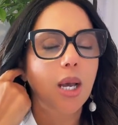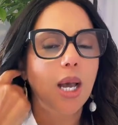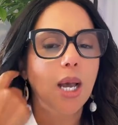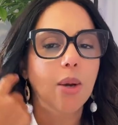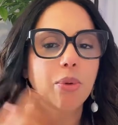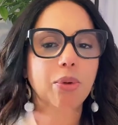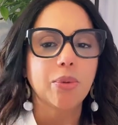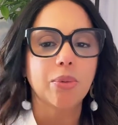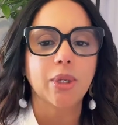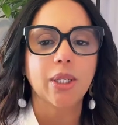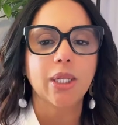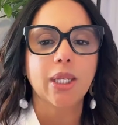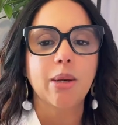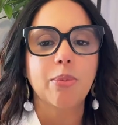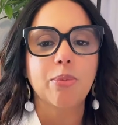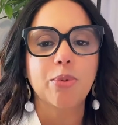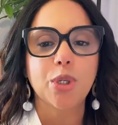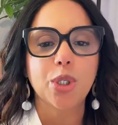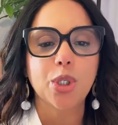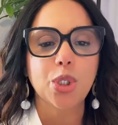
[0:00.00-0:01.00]
I would really
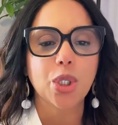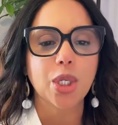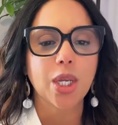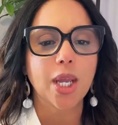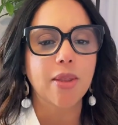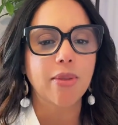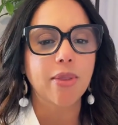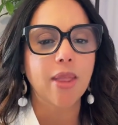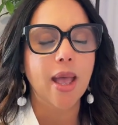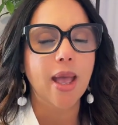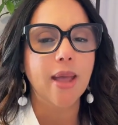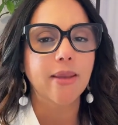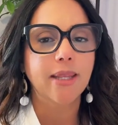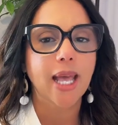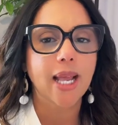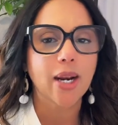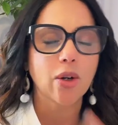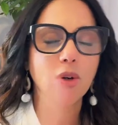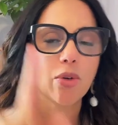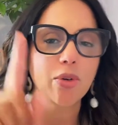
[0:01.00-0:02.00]
appreciate that.
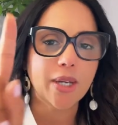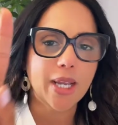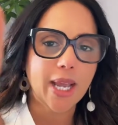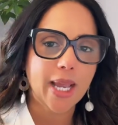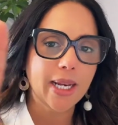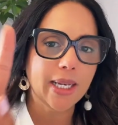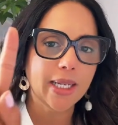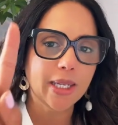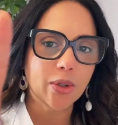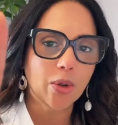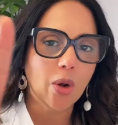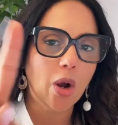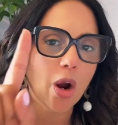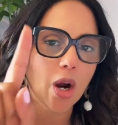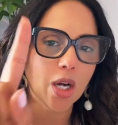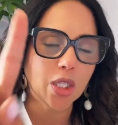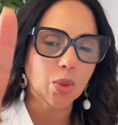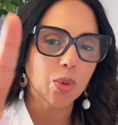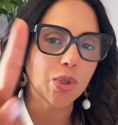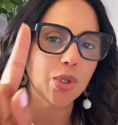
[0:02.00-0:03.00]
That'll create little
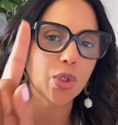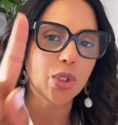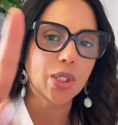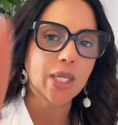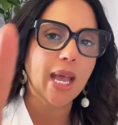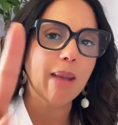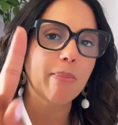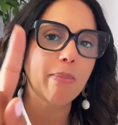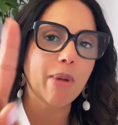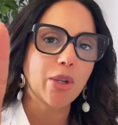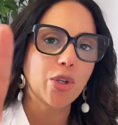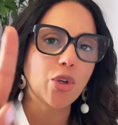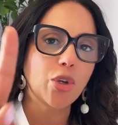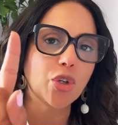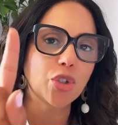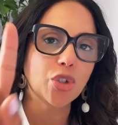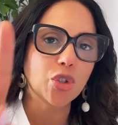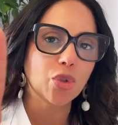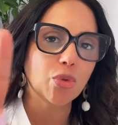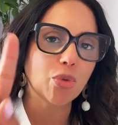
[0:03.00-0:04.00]
hearts. When you tap on your
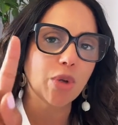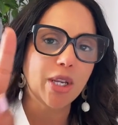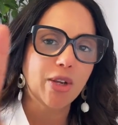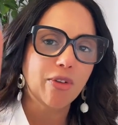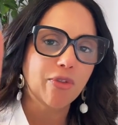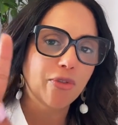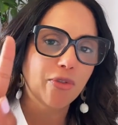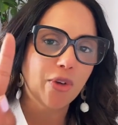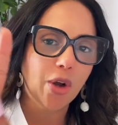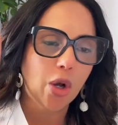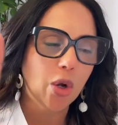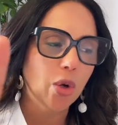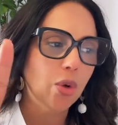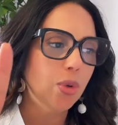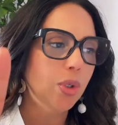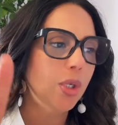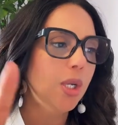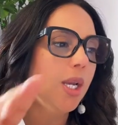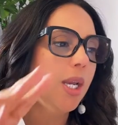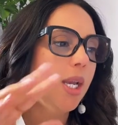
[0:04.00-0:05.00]
screen phone,
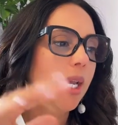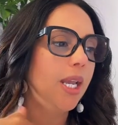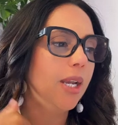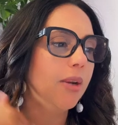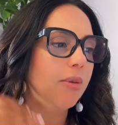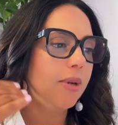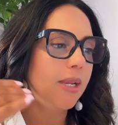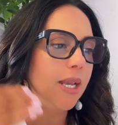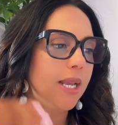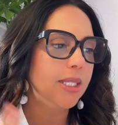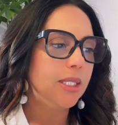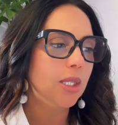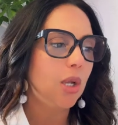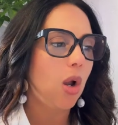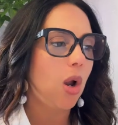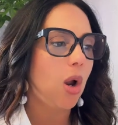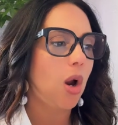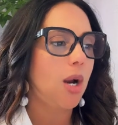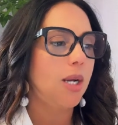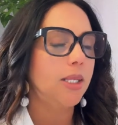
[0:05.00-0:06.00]
it creates
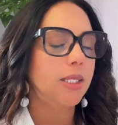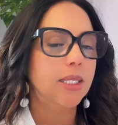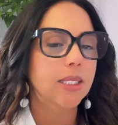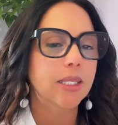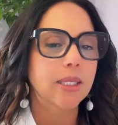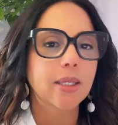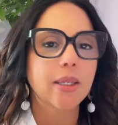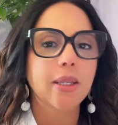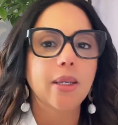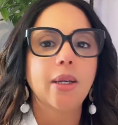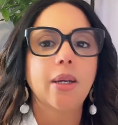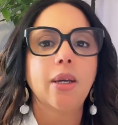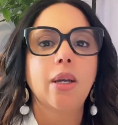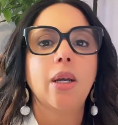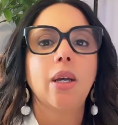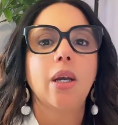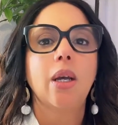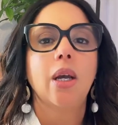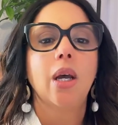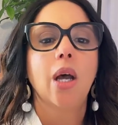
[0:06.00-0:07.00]
hearts.
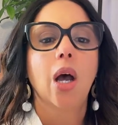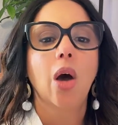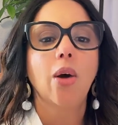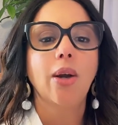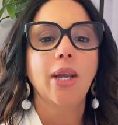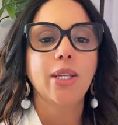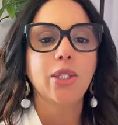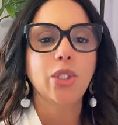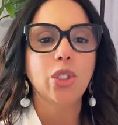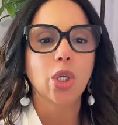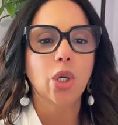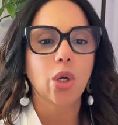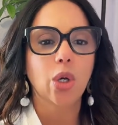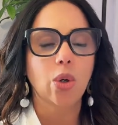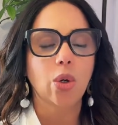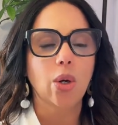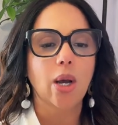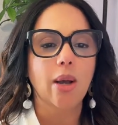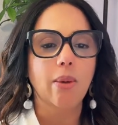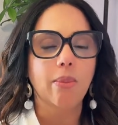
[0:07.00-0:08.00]
Okay,
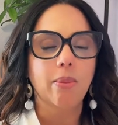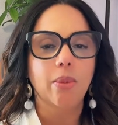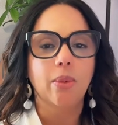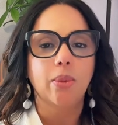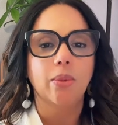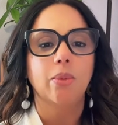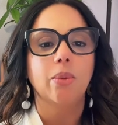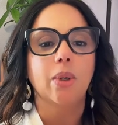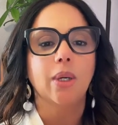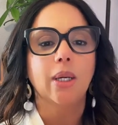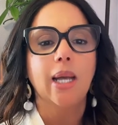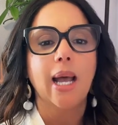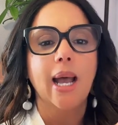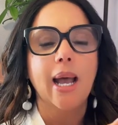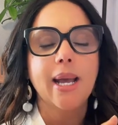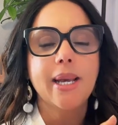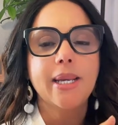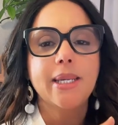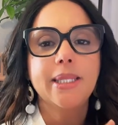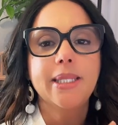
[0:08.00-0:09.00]
so
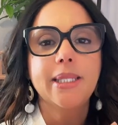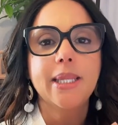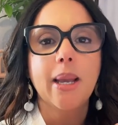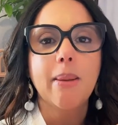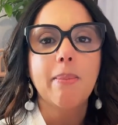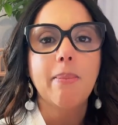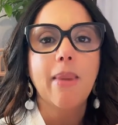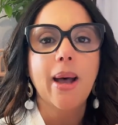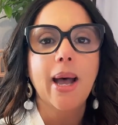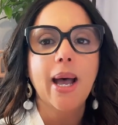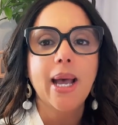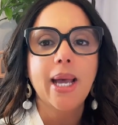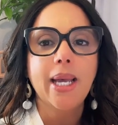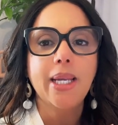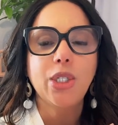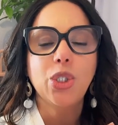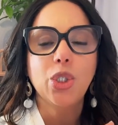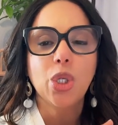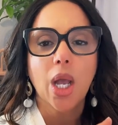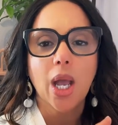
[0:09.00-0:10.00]
guys,
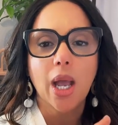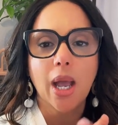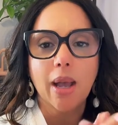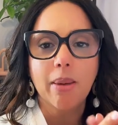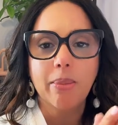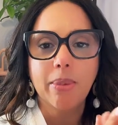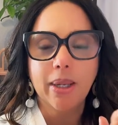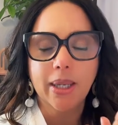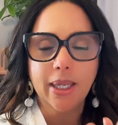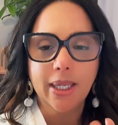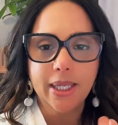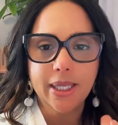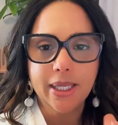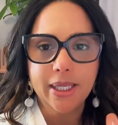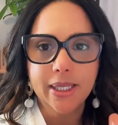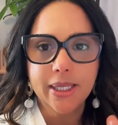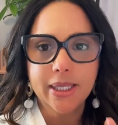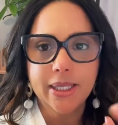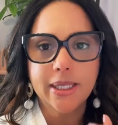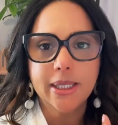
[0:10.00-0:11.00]
my job
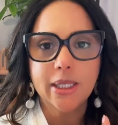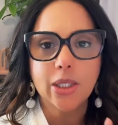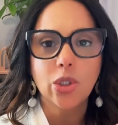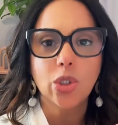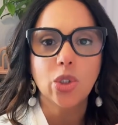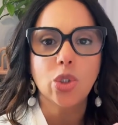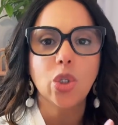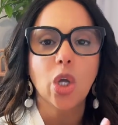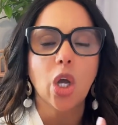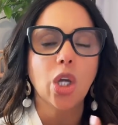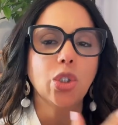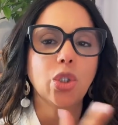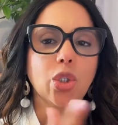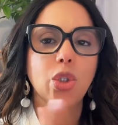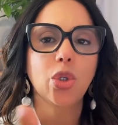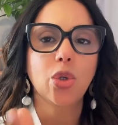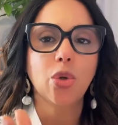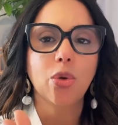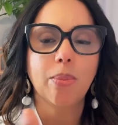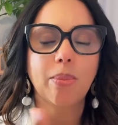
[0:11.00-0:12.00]
is to talk to
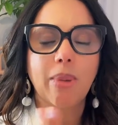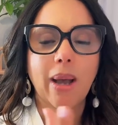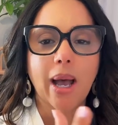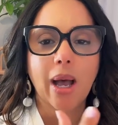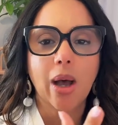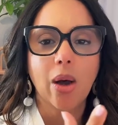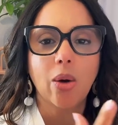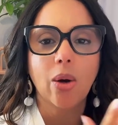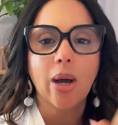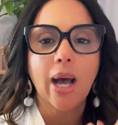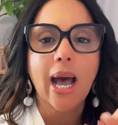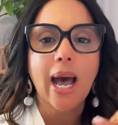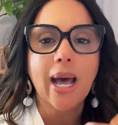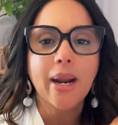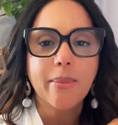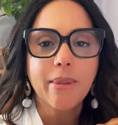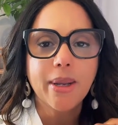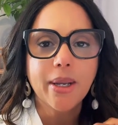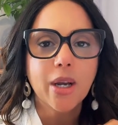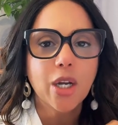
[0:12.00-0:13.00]
you about how to
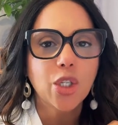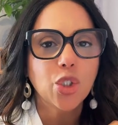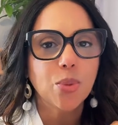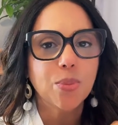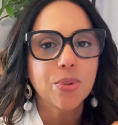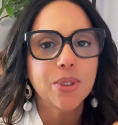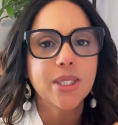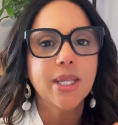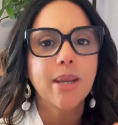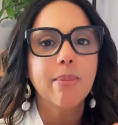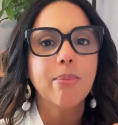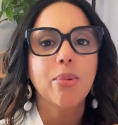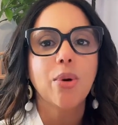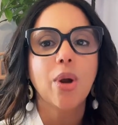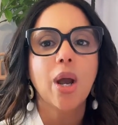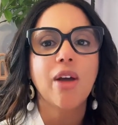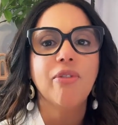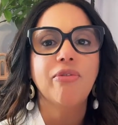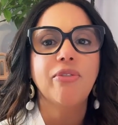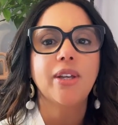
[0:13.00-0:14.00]
make 100%
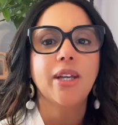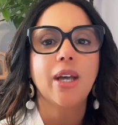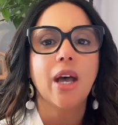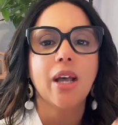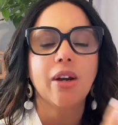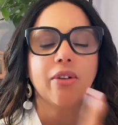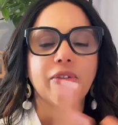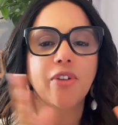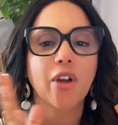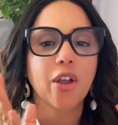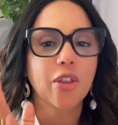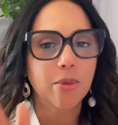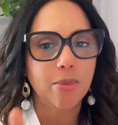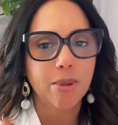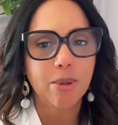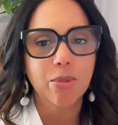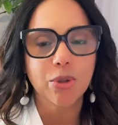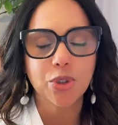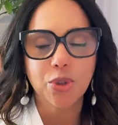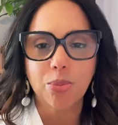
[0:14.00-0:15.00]
profit out of other
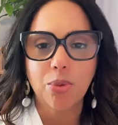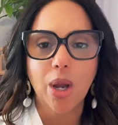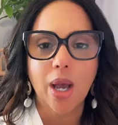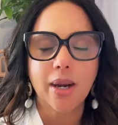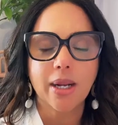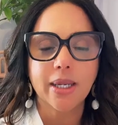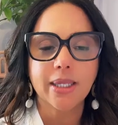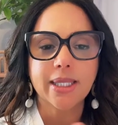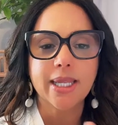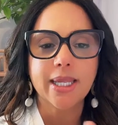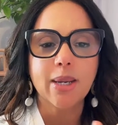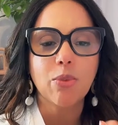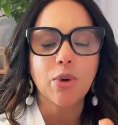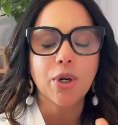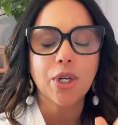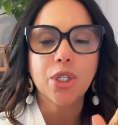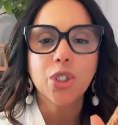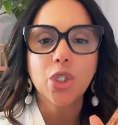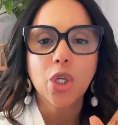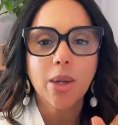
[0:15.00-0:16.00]
people's products. And we're
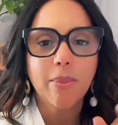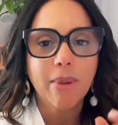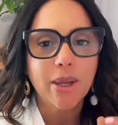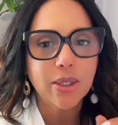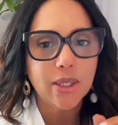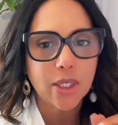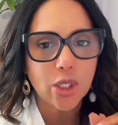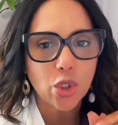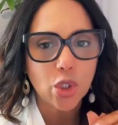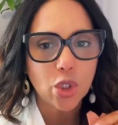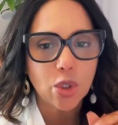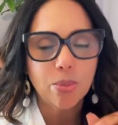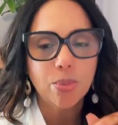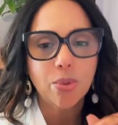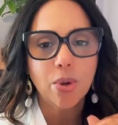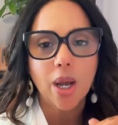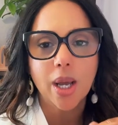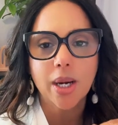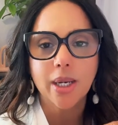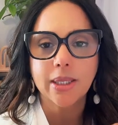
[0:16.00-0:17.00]
going to talk about digital
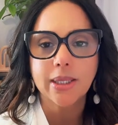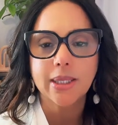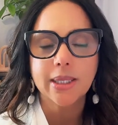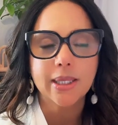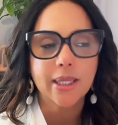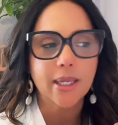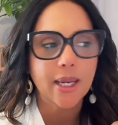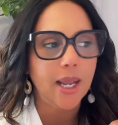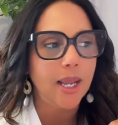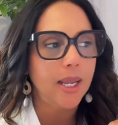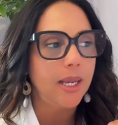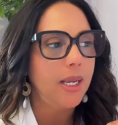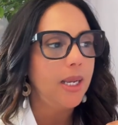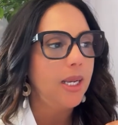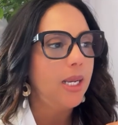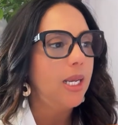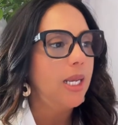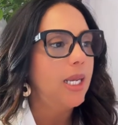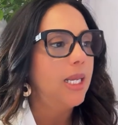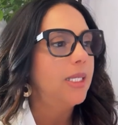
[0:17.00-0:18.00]
products today.
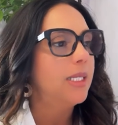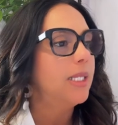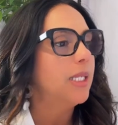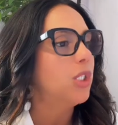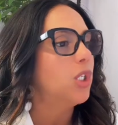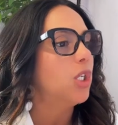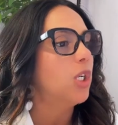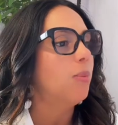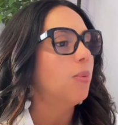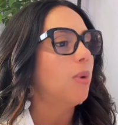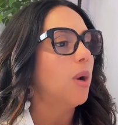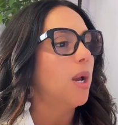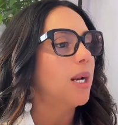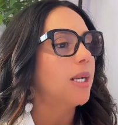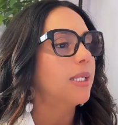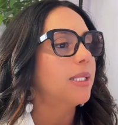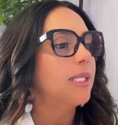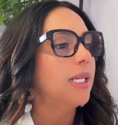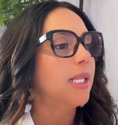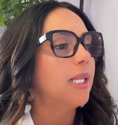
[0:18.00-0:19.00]
Digital
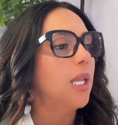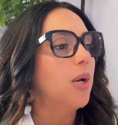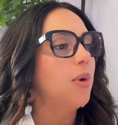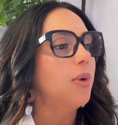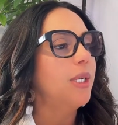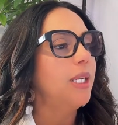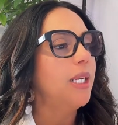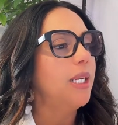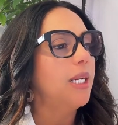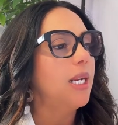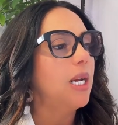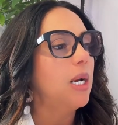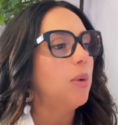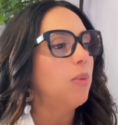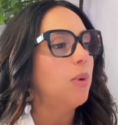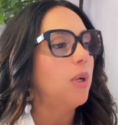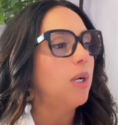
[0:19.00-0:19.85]
products. Hello, Nina.